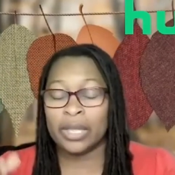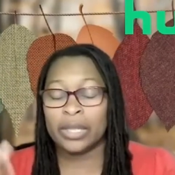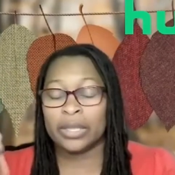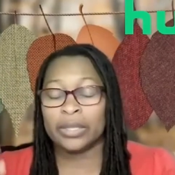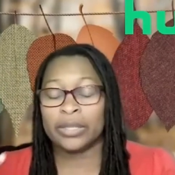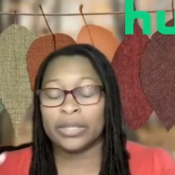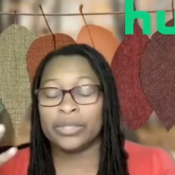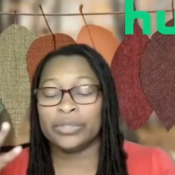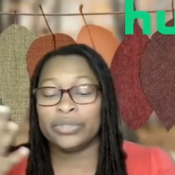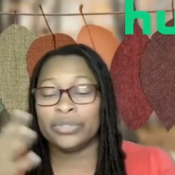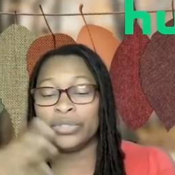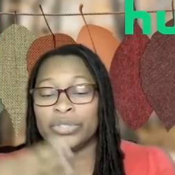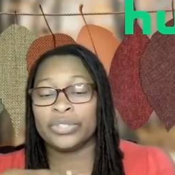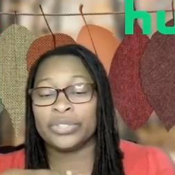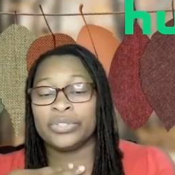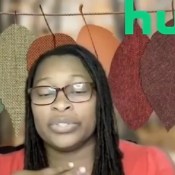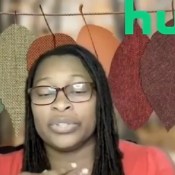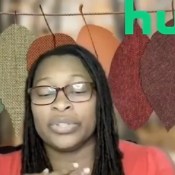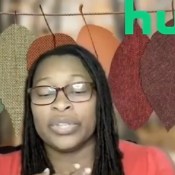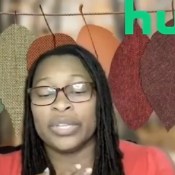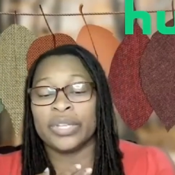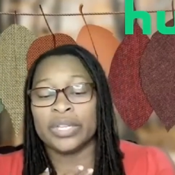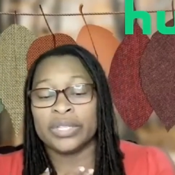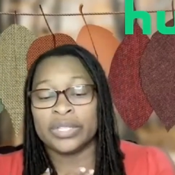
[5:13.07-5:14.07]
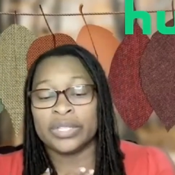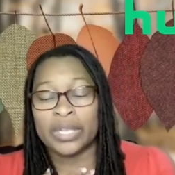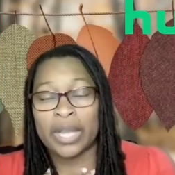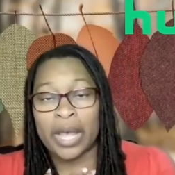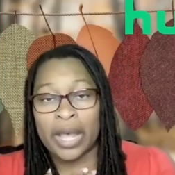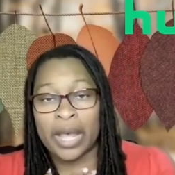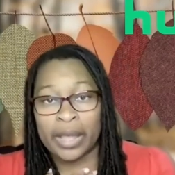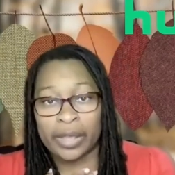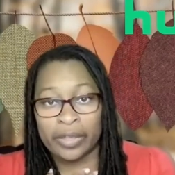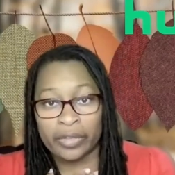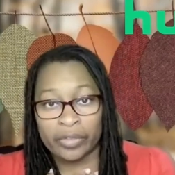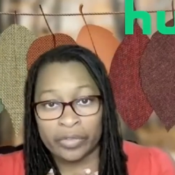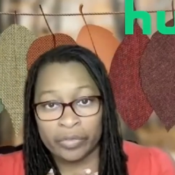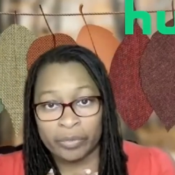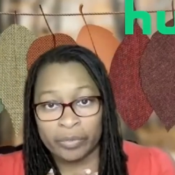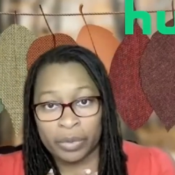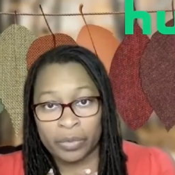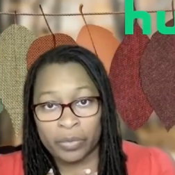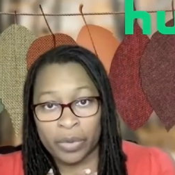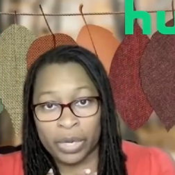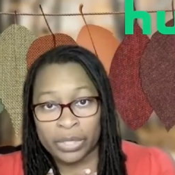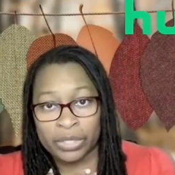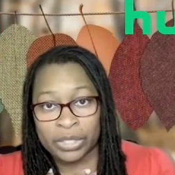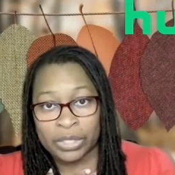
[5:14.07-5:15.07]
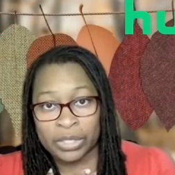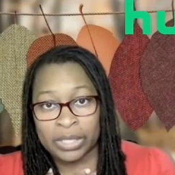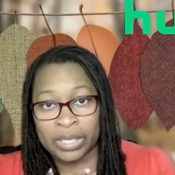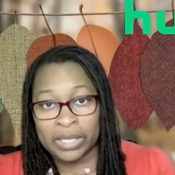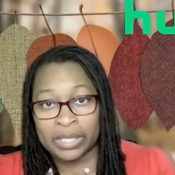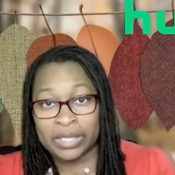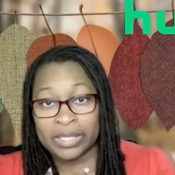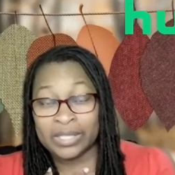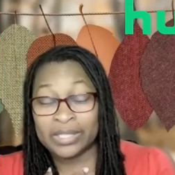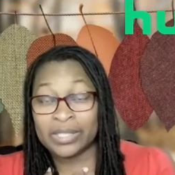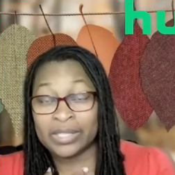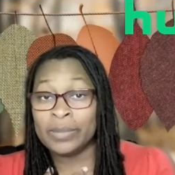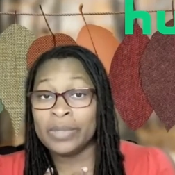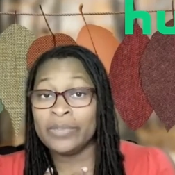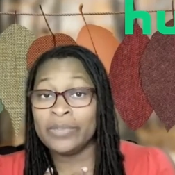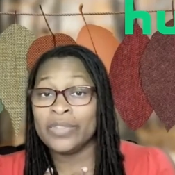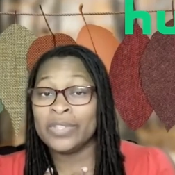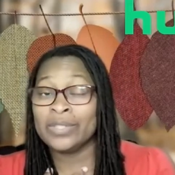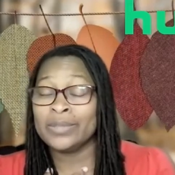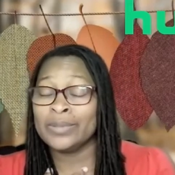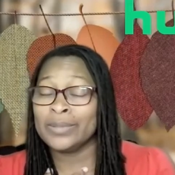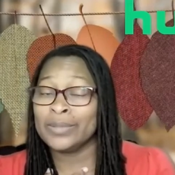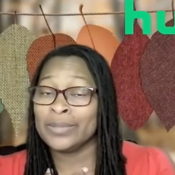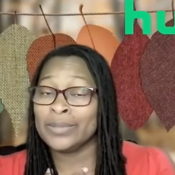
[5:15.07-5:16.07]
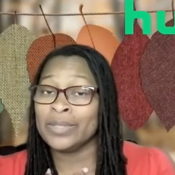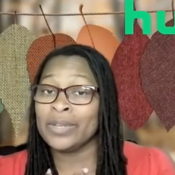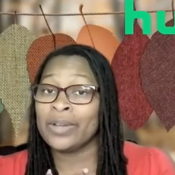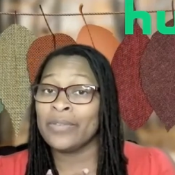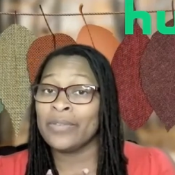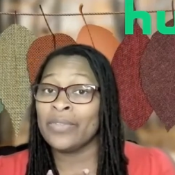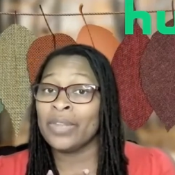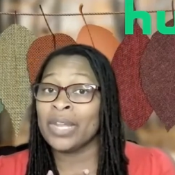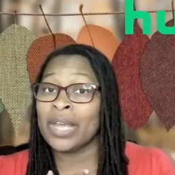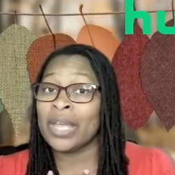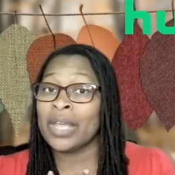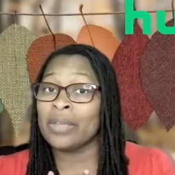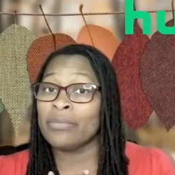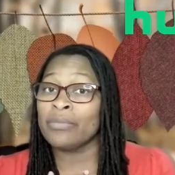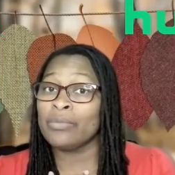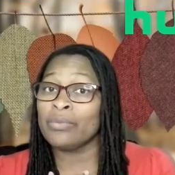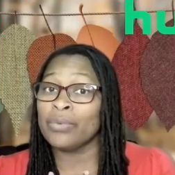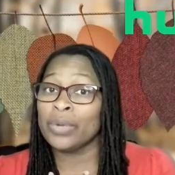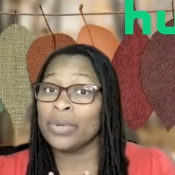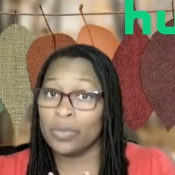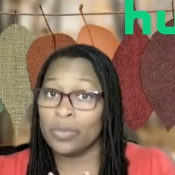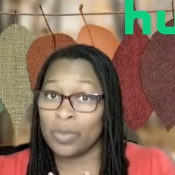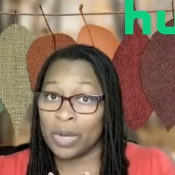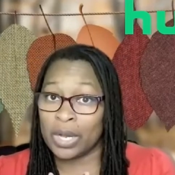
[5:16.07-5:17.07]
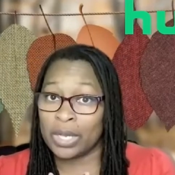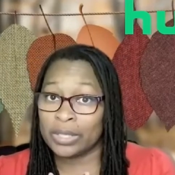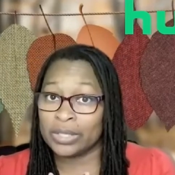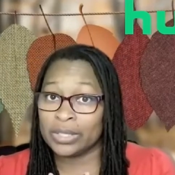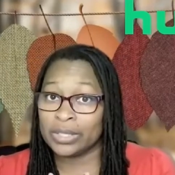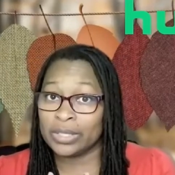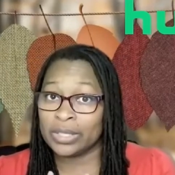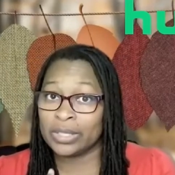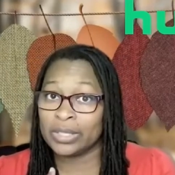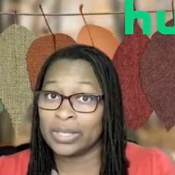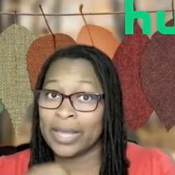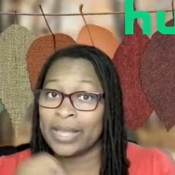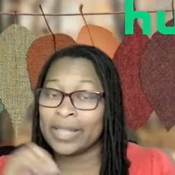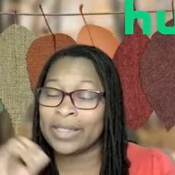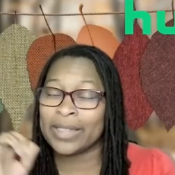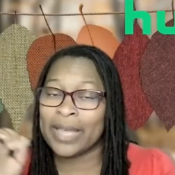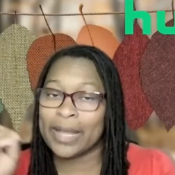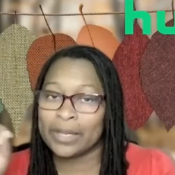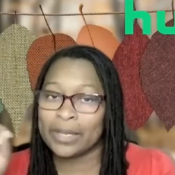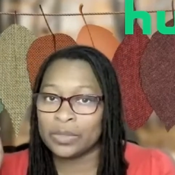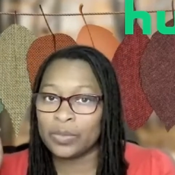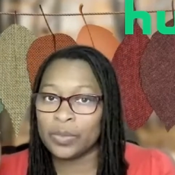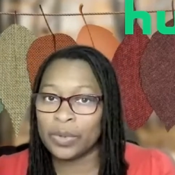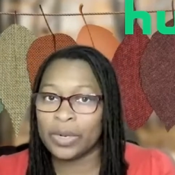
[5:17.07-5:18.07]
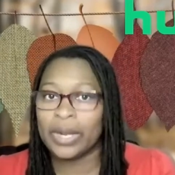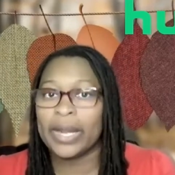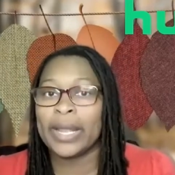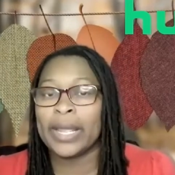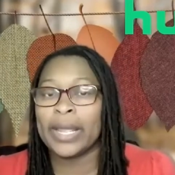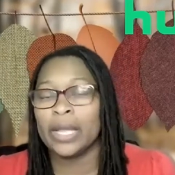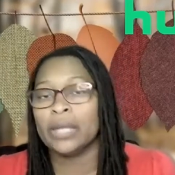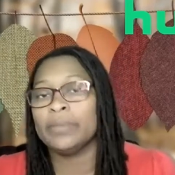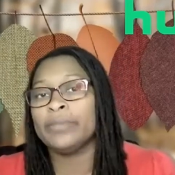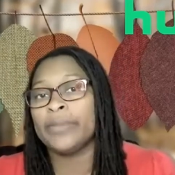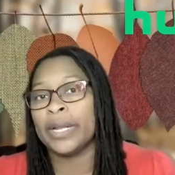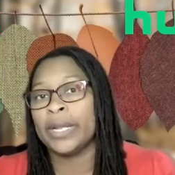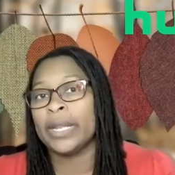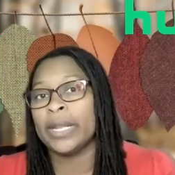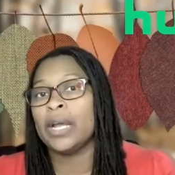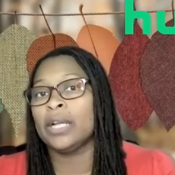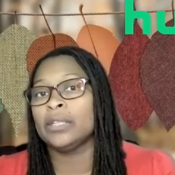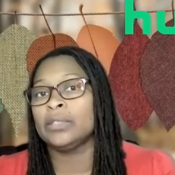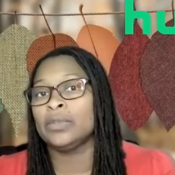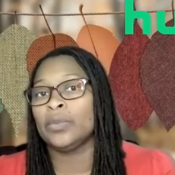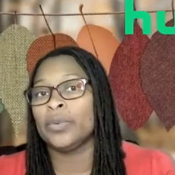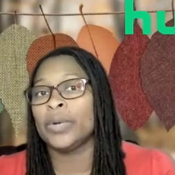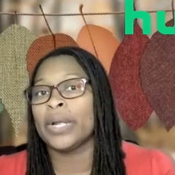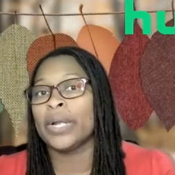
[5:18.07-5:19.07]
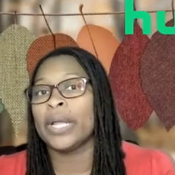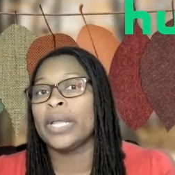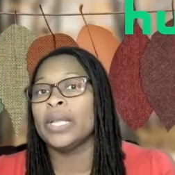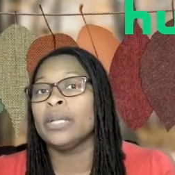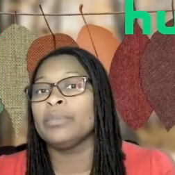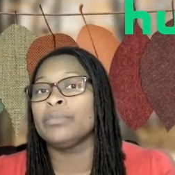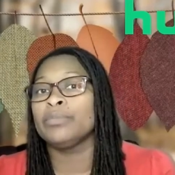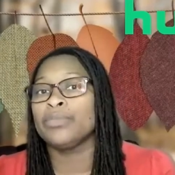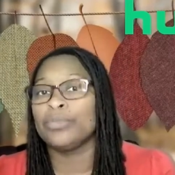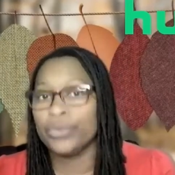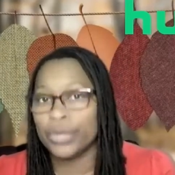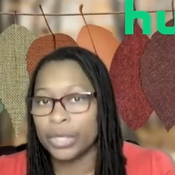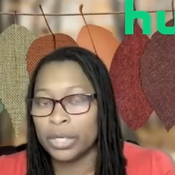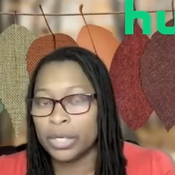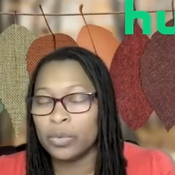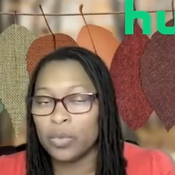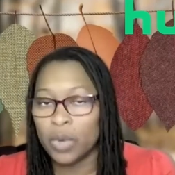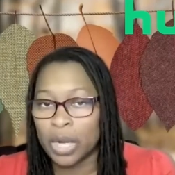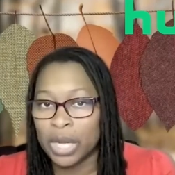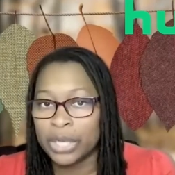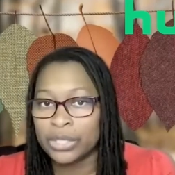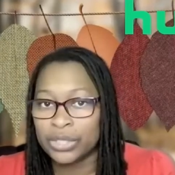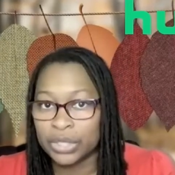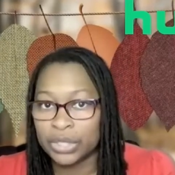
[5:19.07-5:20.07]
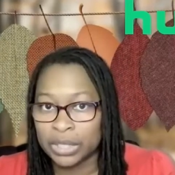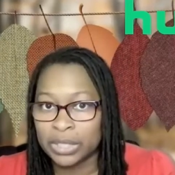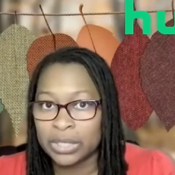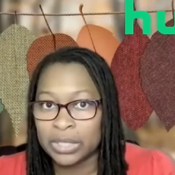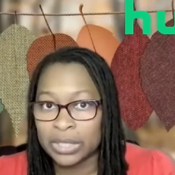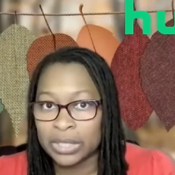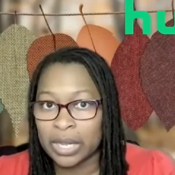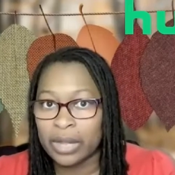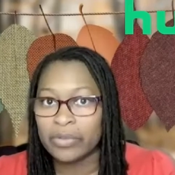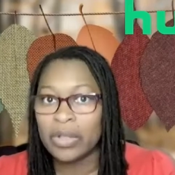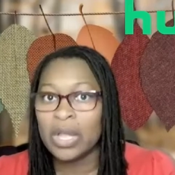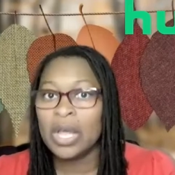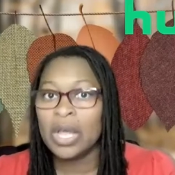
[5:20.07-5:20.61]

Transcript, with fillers: These are just the things that I've been watching lately. Some of this is stuff that I rewatched. Like that's where I am right now, where I am rewatching stuff.